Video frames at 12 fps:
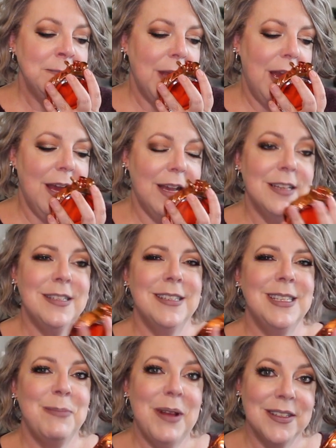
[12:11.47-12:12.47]
because uh, it
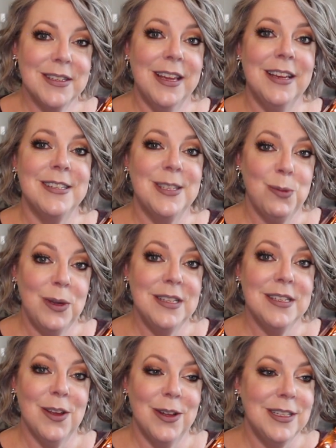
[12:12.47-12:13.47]
smells like a
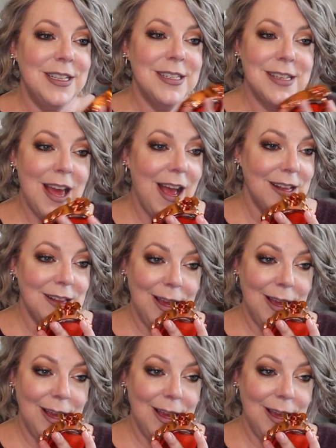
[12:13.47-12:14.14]
sweet, salty snack.